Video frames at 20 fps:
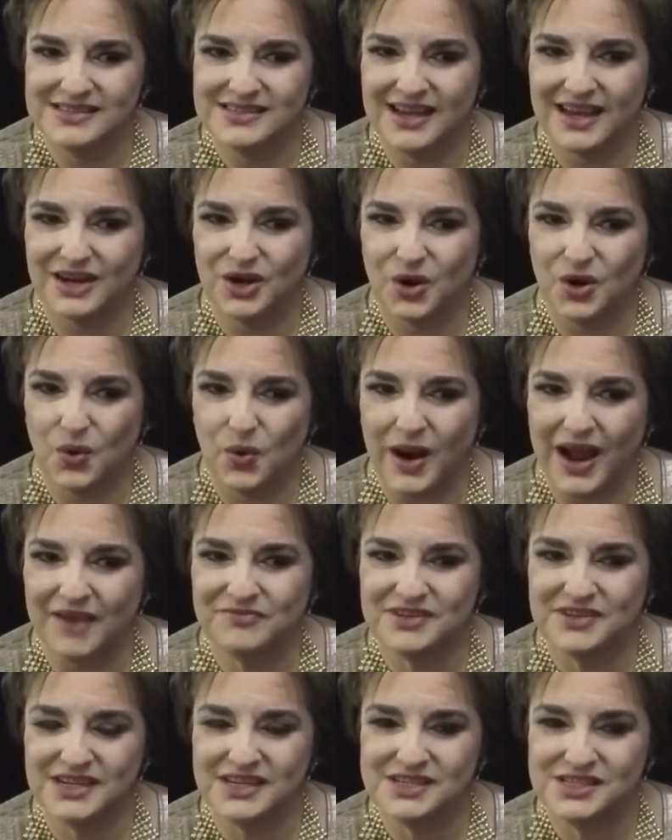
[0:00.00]
and
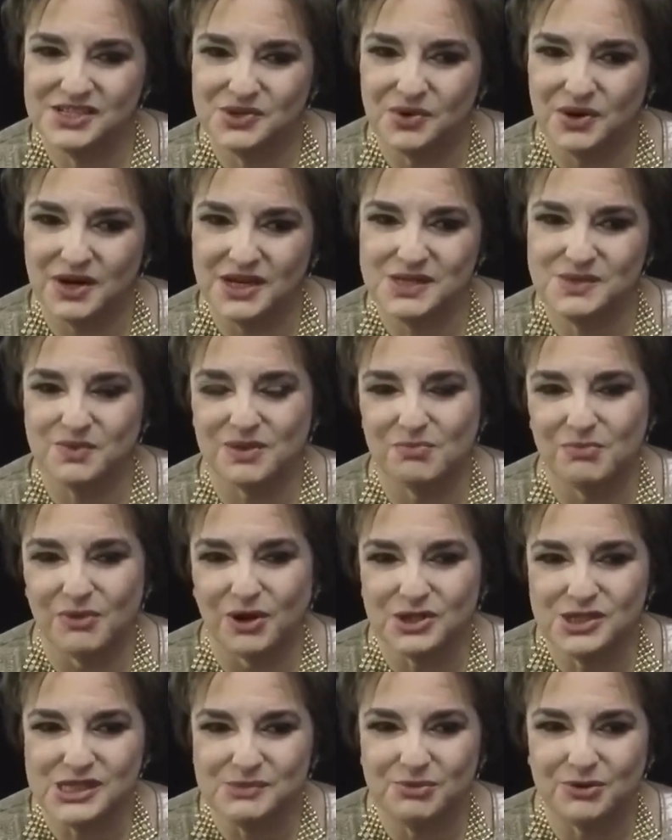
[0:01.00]
crafting stories with
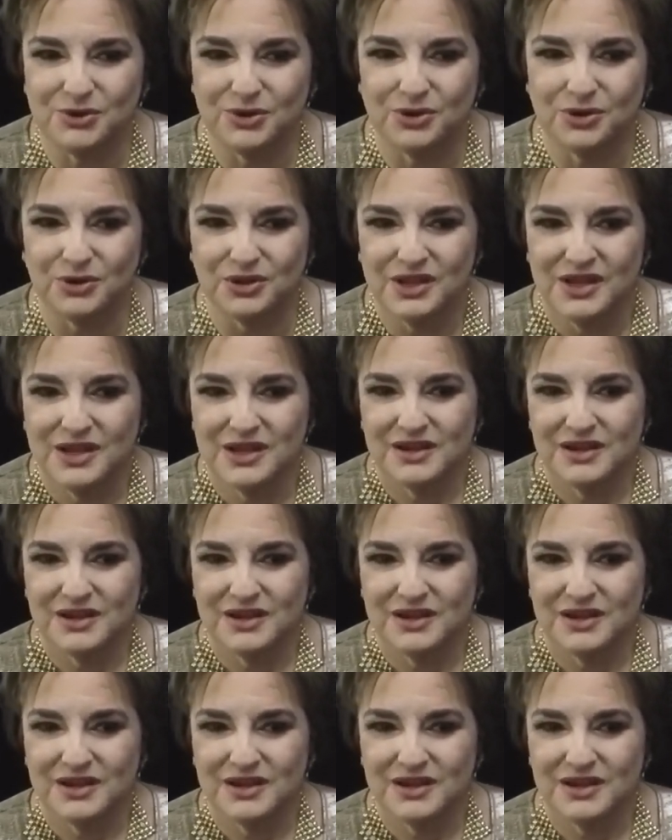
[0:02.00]
multiple